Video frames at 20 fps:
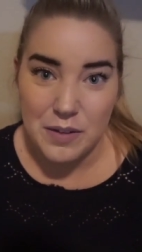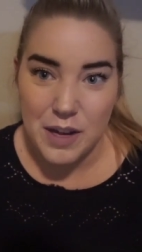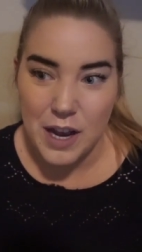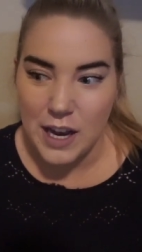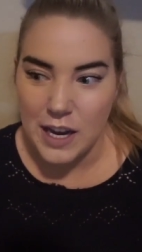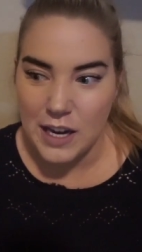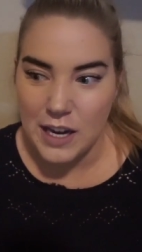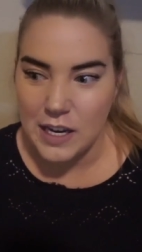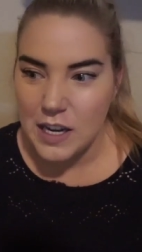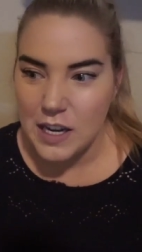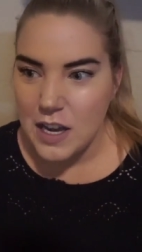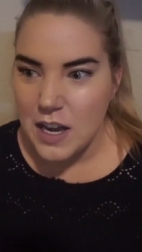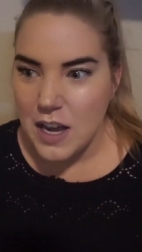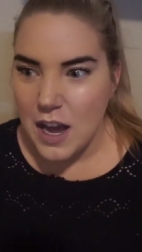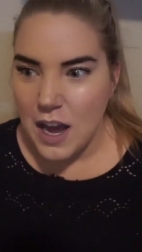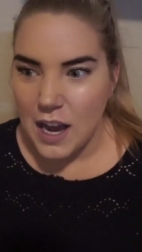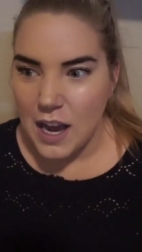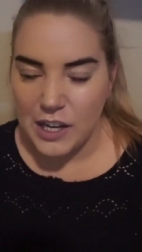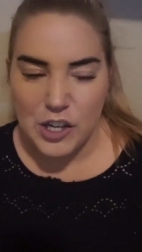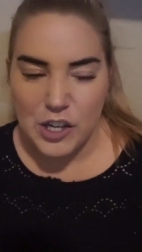I
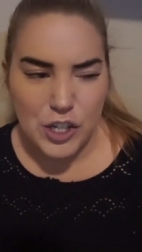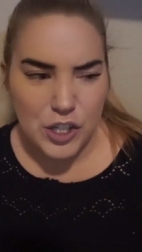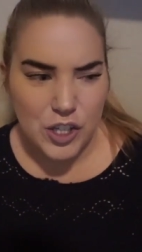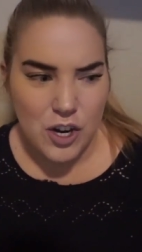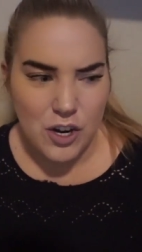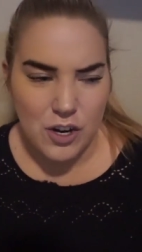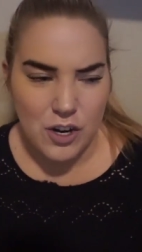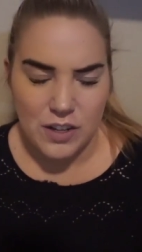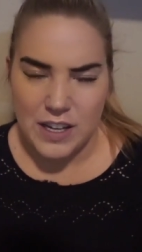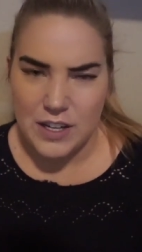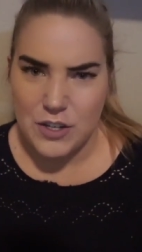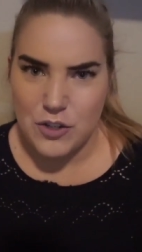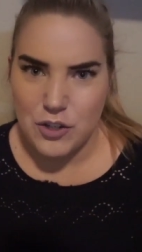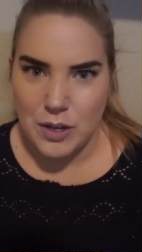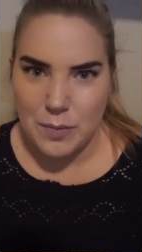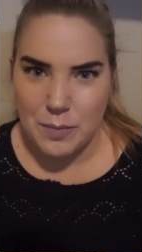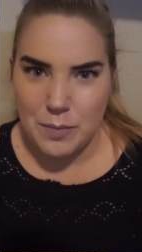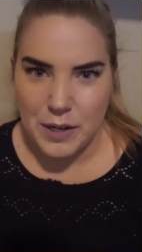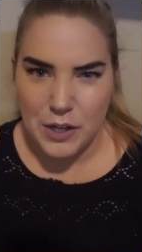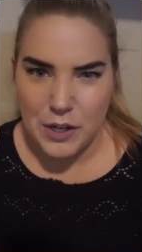could have gone on that
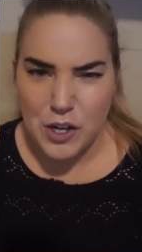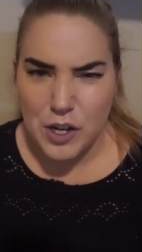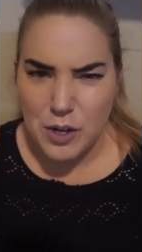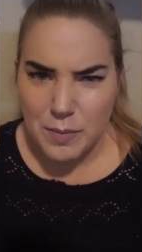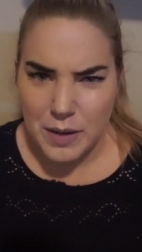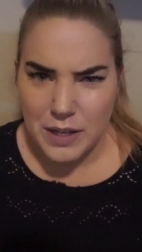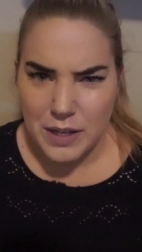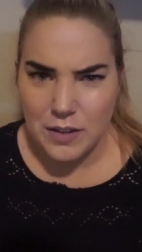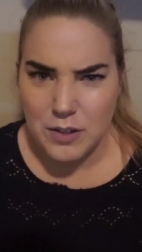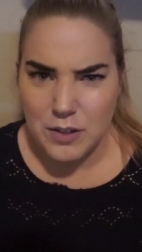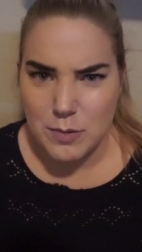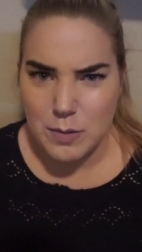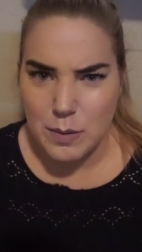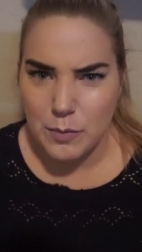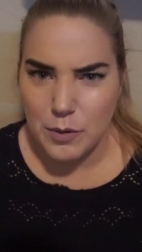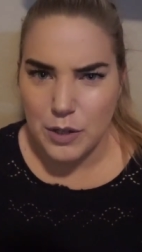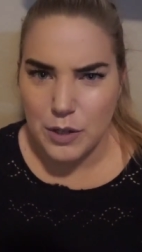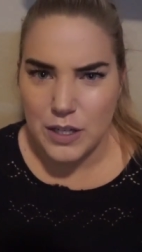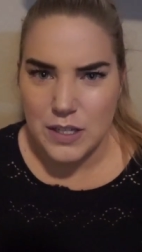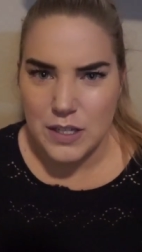trip. I could have made those
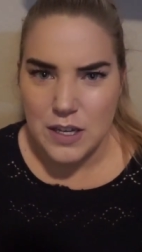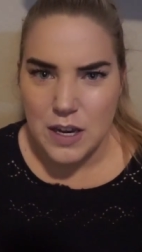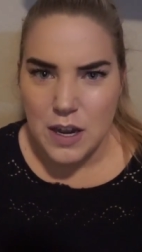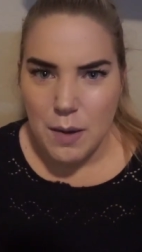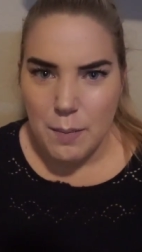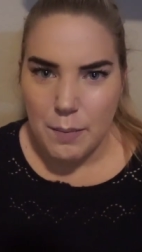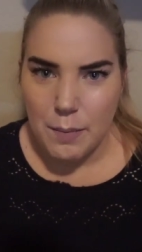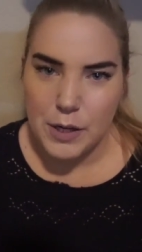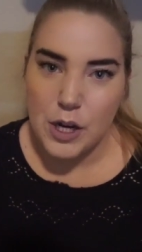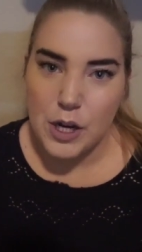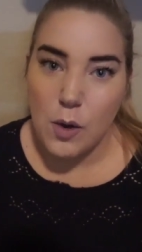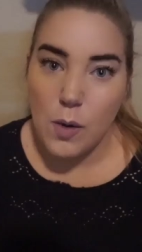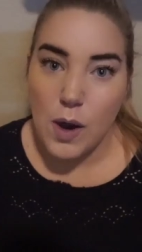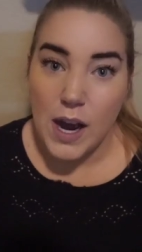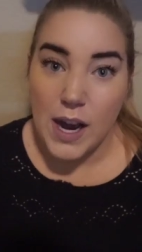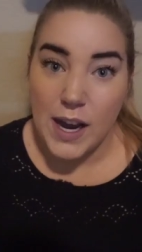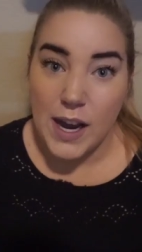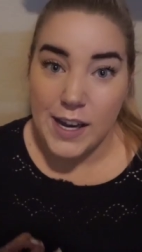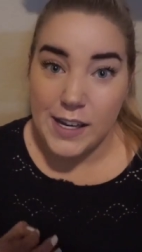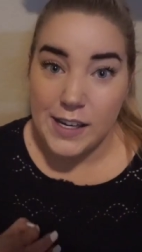memories, but no,
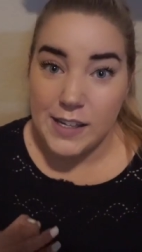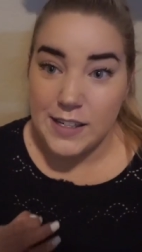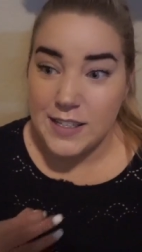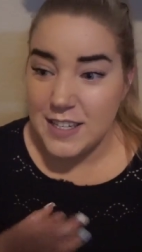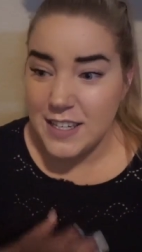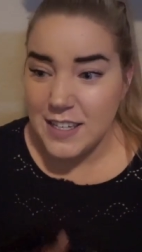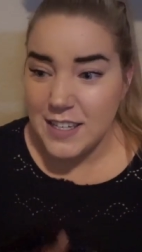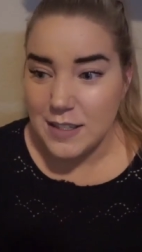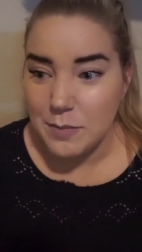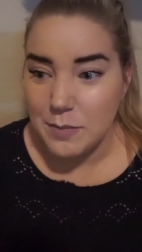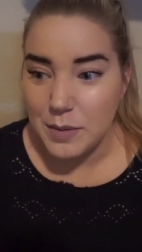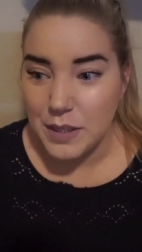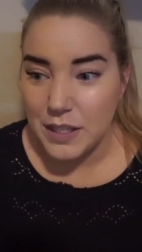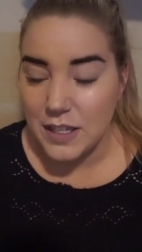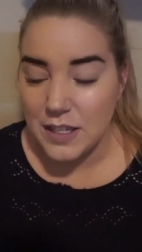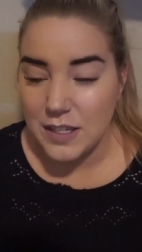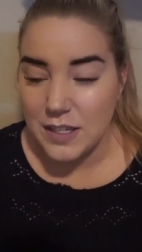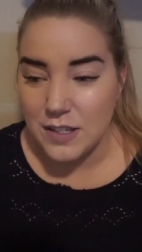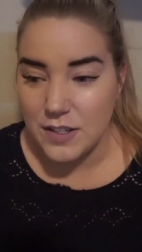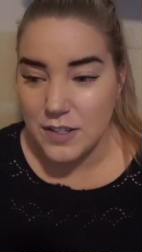I didn't,
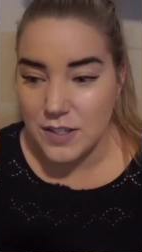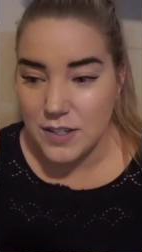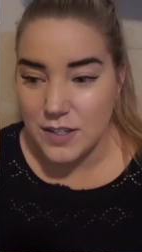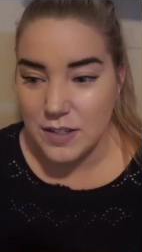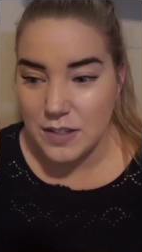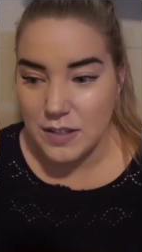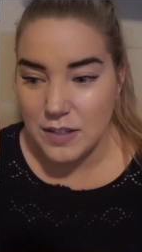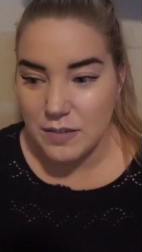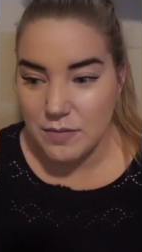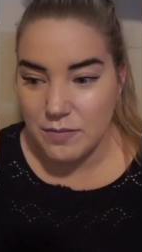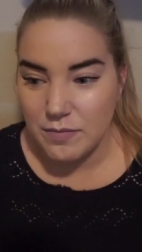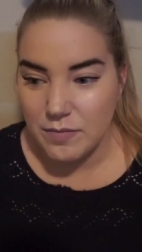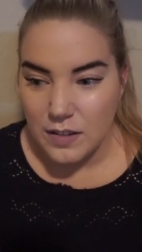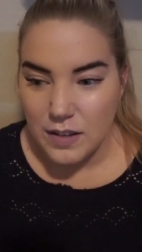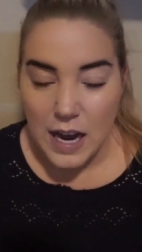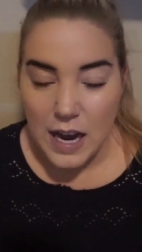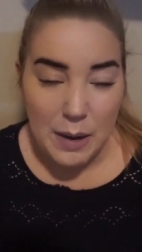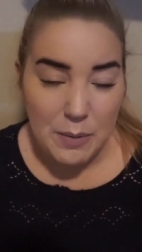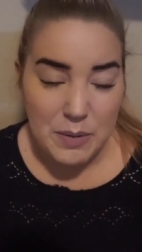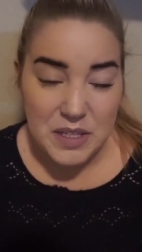because
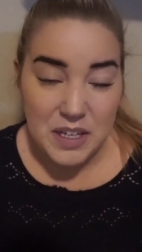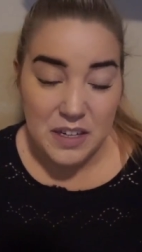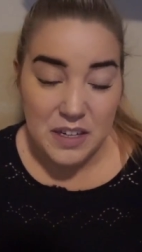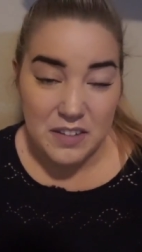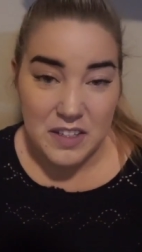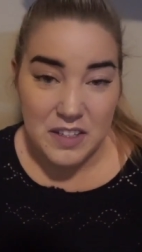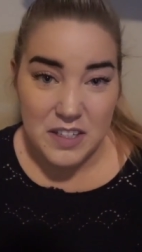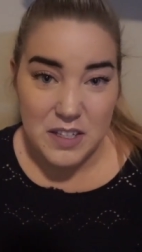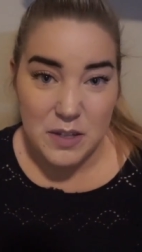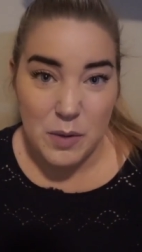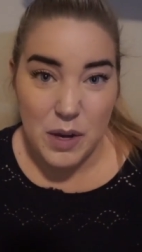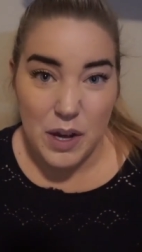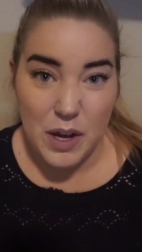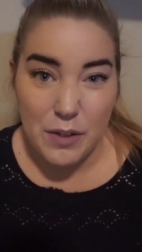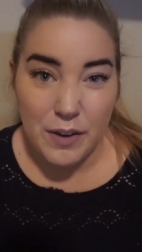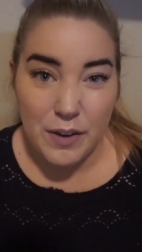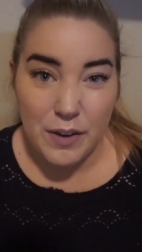I was gonna listen to what